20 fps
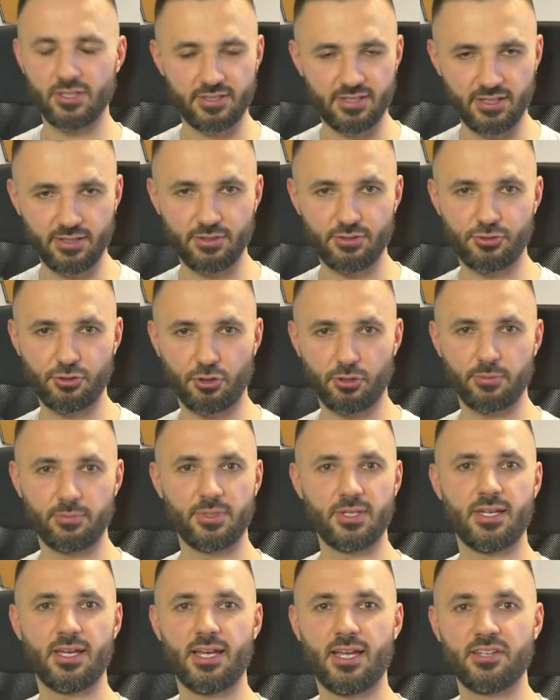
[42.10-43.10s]
Dylan told
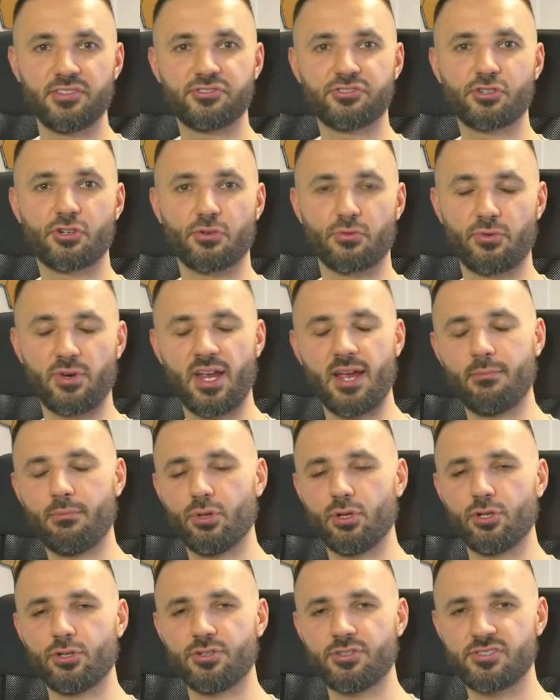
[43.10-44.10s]
me, a
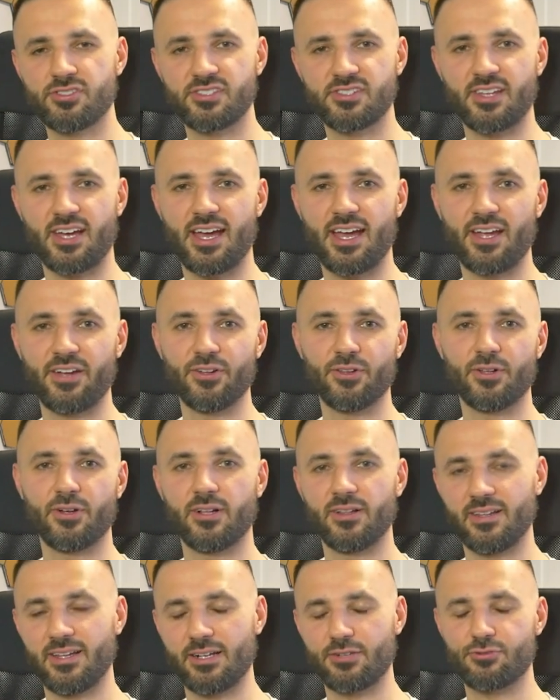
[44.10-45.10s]
scrambler style
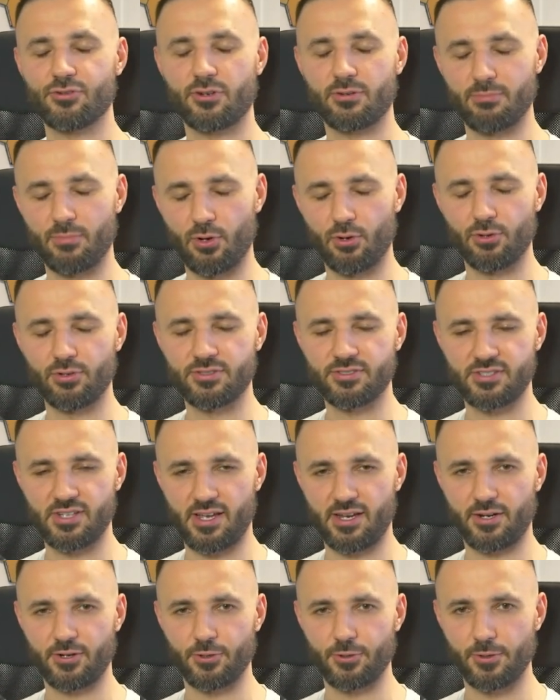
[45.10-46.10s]
electric
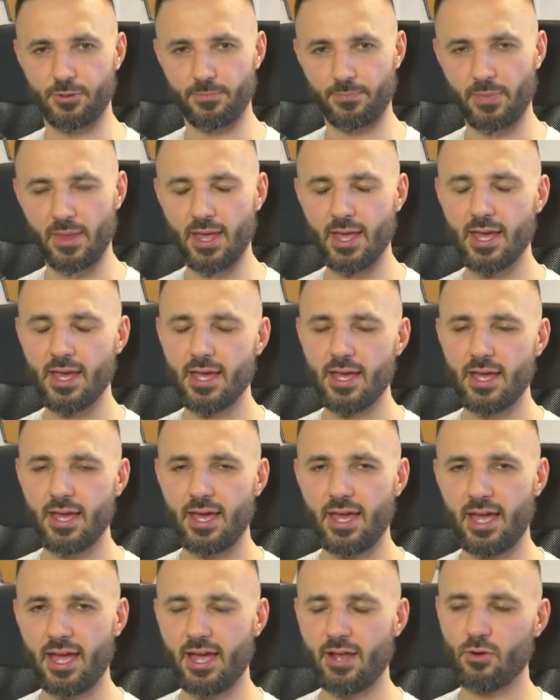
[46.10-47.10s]
motorcycle.
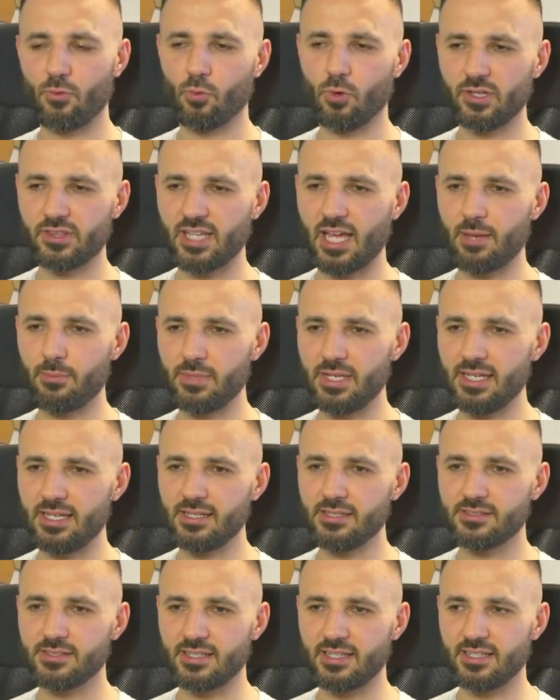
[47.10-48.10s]
And what that
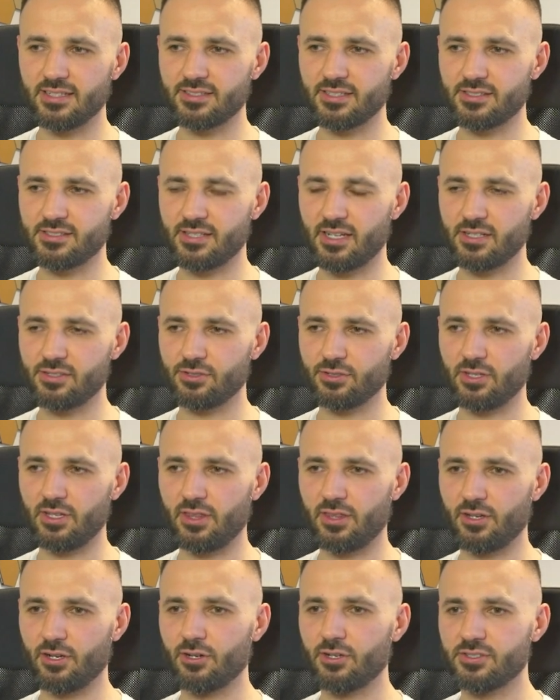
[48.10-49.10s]
means is essentially
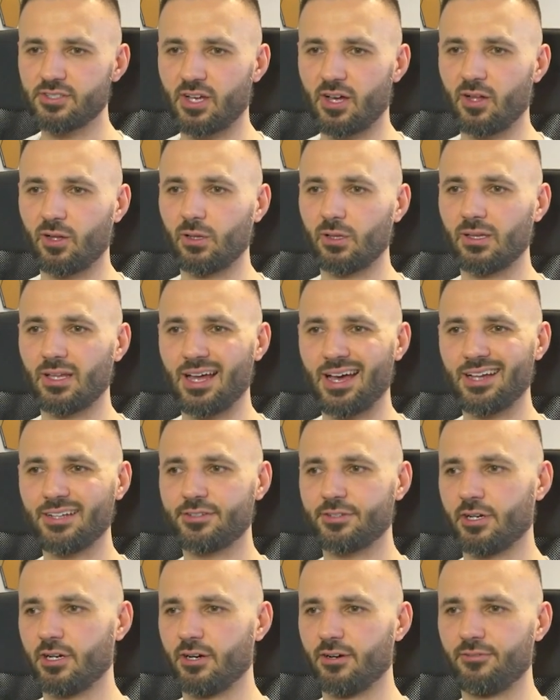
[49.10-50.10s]
there's a
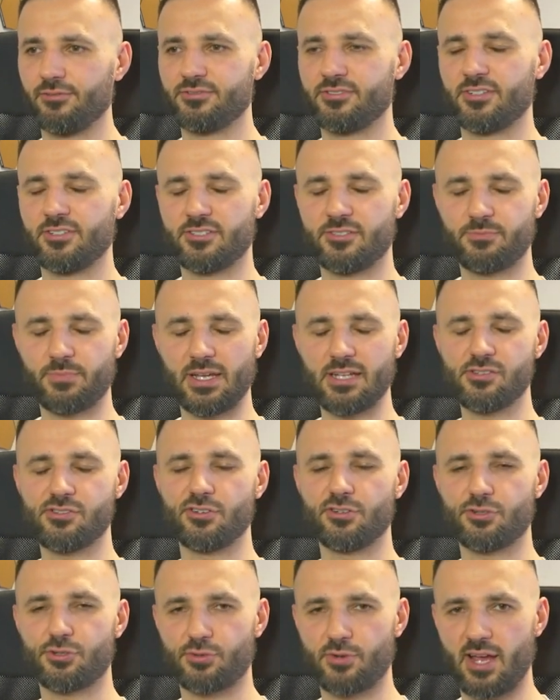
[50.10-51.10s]
lot of
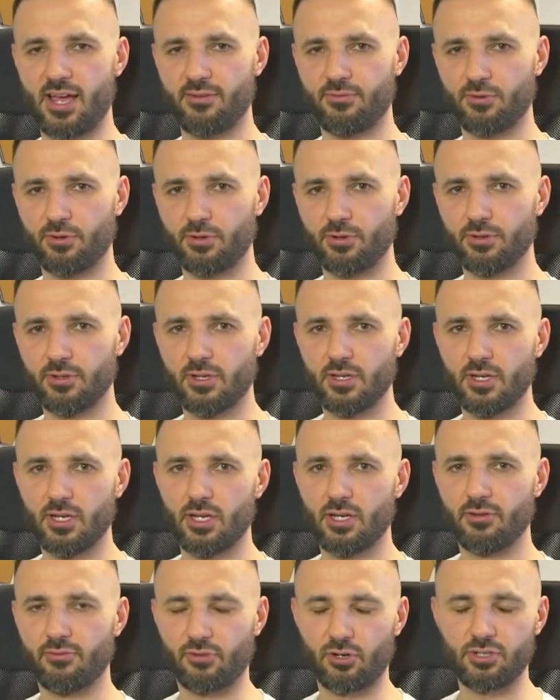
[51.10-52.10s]
suspension travel
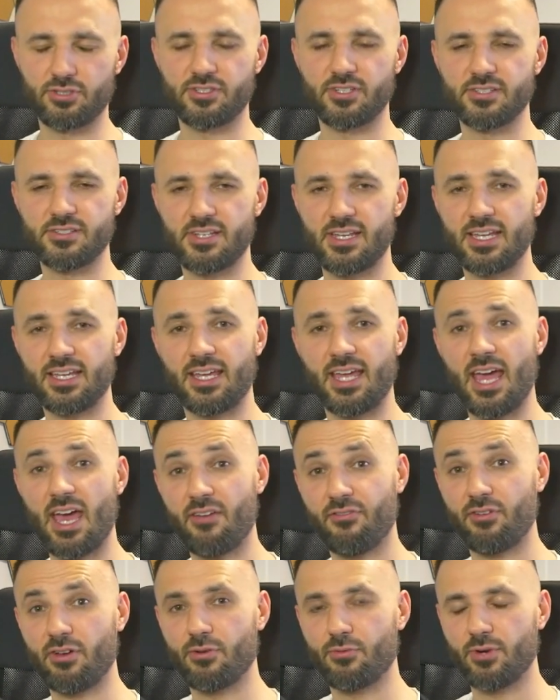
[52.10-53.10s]
versus a
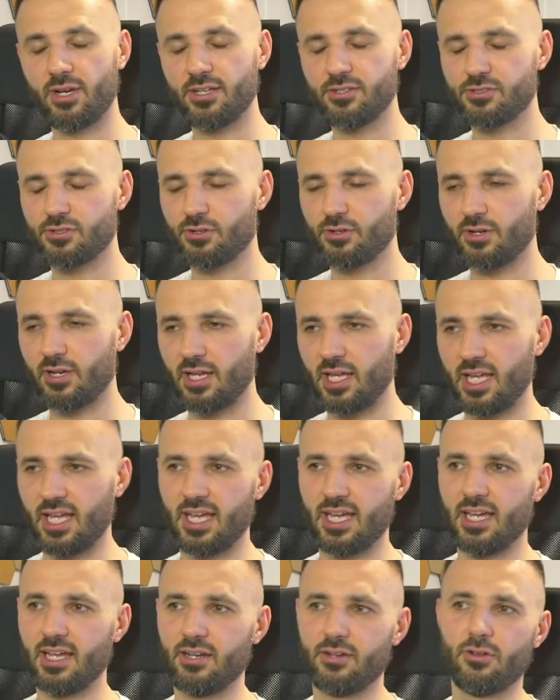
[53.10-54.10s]
cafe racer,
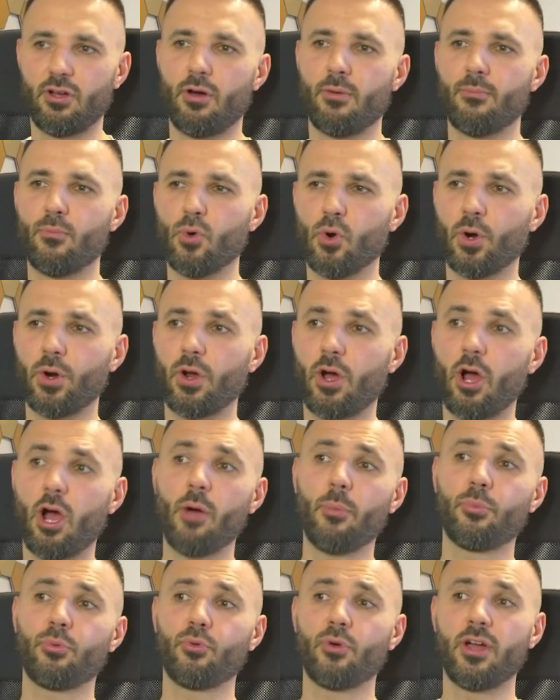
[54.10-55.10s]
and a more
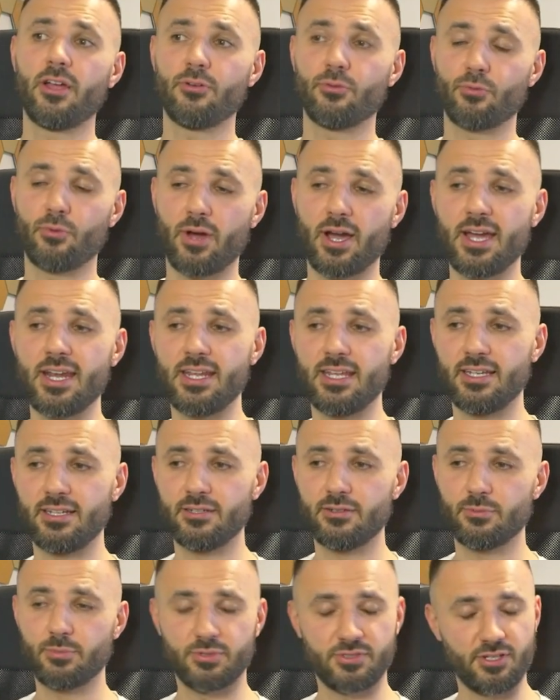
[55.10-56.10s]
upright
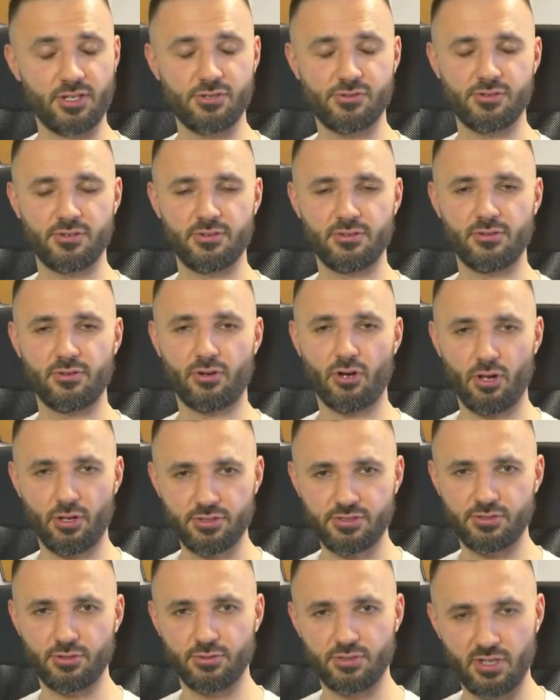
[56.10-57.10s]
riding position,
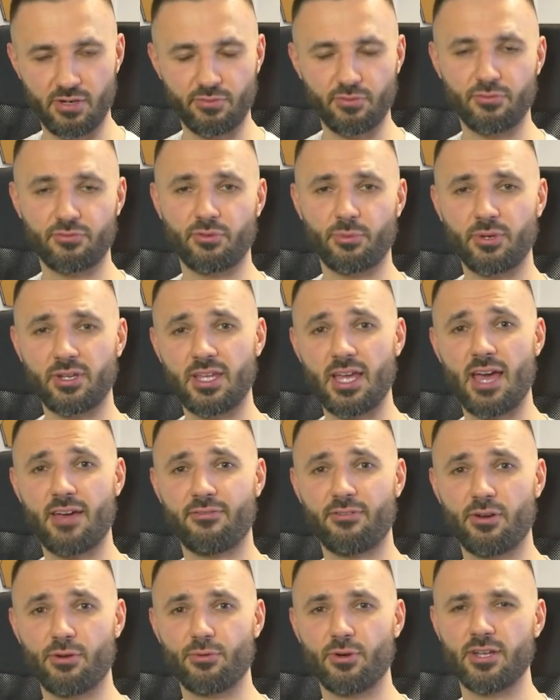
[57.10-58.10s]
also different from a
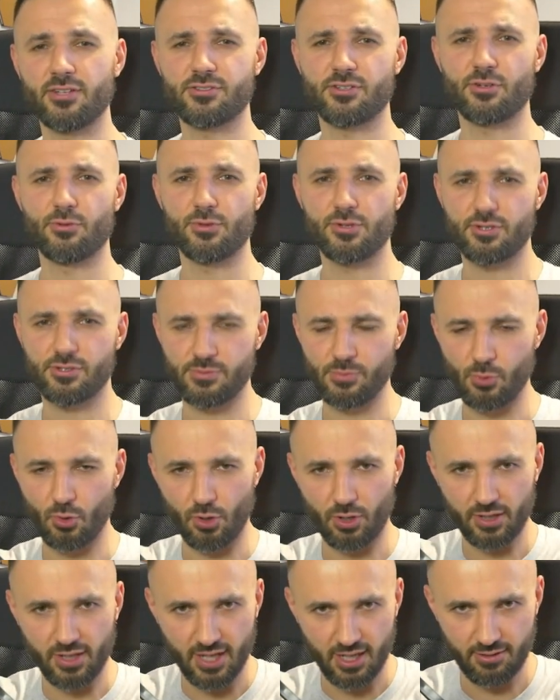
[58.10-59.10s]
cafe racer, which is
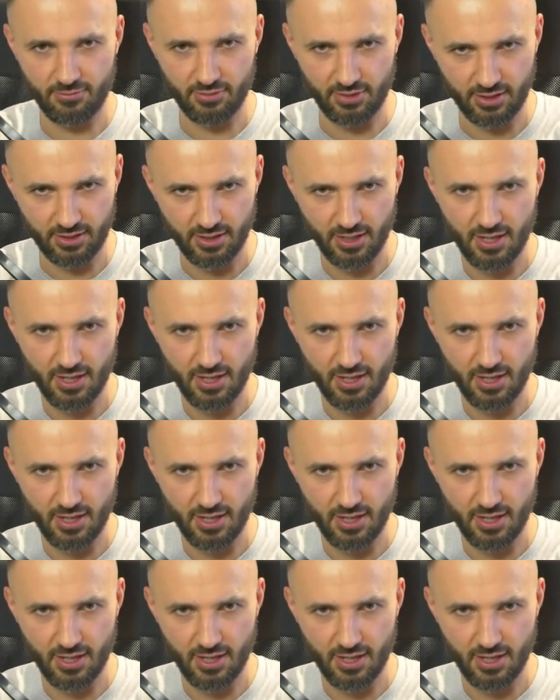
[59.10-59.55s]
more kind of like